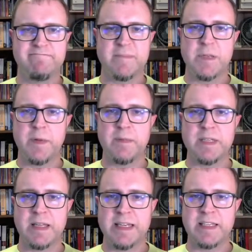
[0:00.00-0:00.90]
Sometimes I
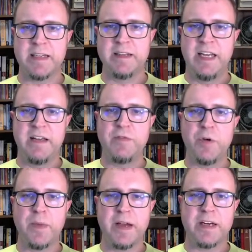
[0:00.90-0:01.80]
like to, even though I'm
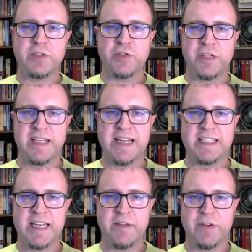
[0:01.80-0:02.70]
not going to test
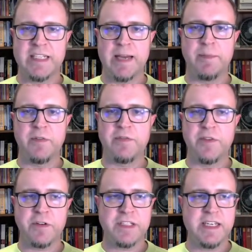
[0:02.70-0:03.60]
every type of
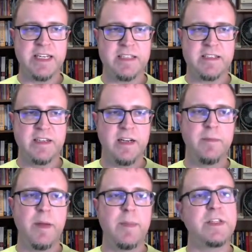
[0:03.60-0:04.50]
falsiness,
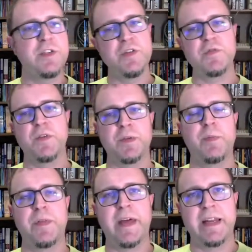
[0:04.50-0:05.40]
maybe it's useful to
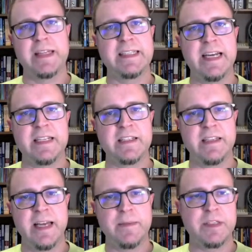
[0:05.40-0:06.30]
put that in the test
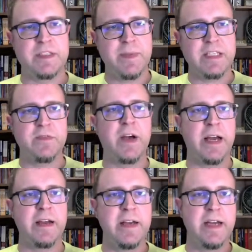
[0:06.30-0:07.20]
name to specify
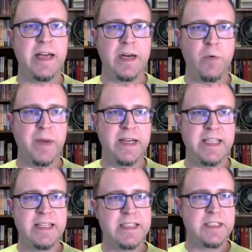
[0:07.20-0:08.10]
kind of what my
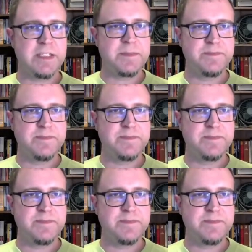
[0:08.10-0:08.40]
intent is.